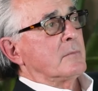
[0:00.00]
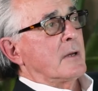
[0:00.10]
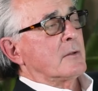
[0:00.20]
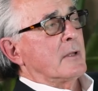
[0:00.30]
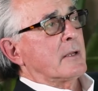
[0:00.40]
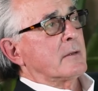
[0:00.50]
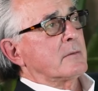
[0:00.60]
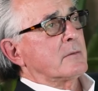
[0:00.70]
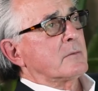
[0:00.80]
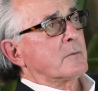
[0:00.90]
Michael, had,
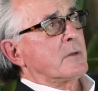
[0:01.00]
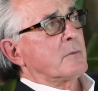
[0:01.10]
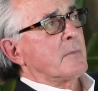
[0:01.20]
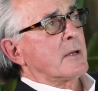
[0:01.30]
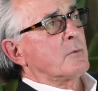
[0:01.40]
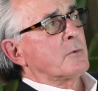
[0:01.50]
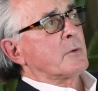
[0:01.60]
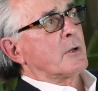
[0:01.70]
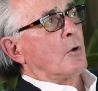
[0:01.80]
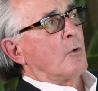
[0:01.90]
we, Michael would
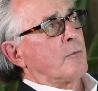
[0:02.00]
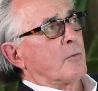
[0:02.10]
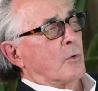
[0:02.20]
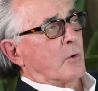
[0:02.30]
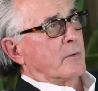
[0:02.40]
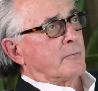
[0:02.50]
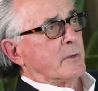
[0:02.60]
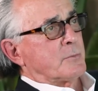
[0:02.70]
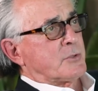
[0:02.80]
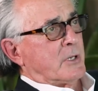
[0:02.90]
rent a whole floor for
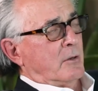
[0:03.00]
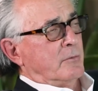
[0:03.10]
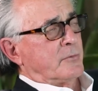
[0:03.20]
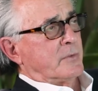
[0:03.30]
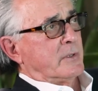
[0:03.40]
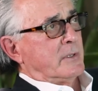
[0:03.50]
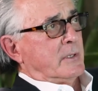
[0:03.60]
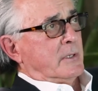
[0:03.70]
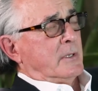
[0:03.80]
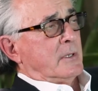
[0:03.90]
himself,
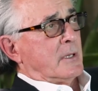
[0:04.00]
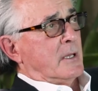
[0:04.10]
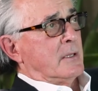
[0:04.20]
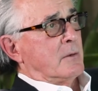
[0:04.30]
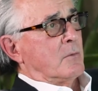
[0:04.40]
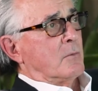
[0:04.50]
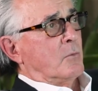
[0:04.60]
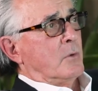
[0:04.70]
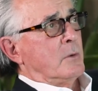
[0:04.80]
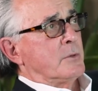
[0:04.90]
and then
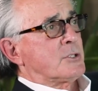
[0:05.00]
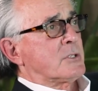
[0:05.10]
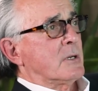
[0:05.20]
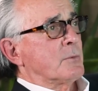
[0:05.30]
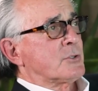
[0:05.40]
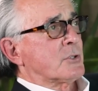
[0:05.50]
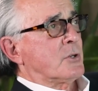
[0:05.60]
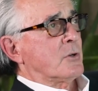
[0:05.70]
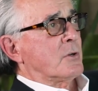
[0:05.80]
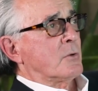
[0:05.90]
we would stay with
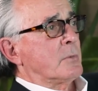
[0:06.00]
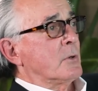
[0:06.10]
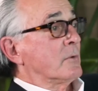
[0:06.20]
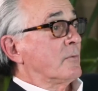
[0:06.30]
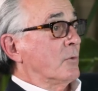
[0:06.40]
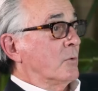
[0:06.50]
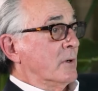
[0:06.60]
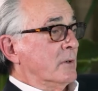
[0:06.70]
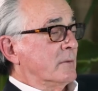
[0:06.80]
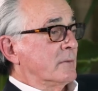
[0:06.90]
security. Would be on the
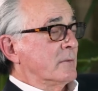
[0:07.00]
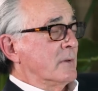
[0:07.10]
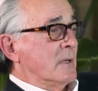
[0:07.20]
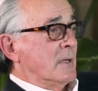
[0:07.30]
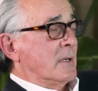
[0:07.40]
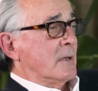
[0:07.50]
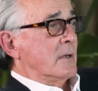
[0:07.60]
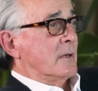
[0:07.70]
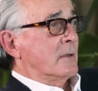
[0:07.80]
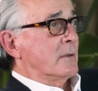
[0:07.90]
floor
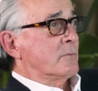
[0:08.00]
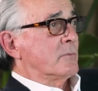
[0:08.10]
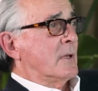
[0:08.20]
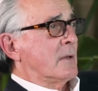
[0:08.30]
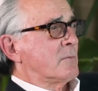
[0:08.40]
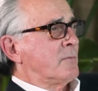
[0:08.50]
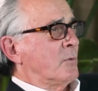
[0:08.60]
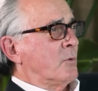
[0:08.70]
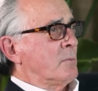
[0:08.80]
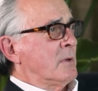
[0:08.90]
uh, the, that
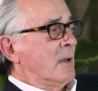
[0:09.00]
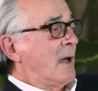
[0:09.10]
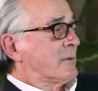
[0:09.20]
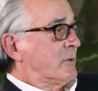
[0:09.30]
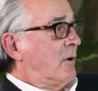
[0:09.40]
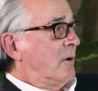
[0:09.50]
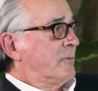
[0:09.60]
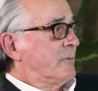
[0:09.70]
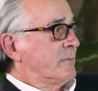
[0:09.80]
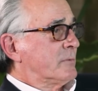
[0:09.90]
floor would be locked
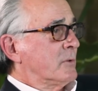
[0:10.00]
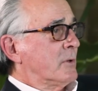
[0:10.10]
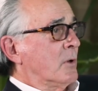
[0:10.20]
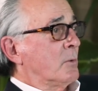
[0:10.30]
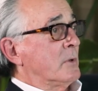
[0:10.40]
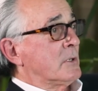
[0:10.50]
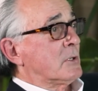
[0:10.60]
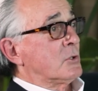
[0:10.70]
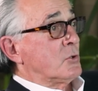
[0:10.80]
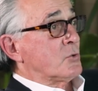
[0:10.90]
off so that only we
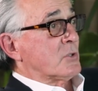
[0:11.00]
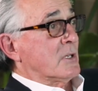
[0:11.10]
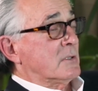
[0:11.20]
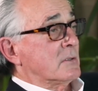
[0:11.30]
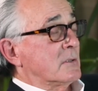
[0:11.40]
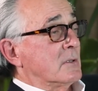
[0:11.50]
could use it.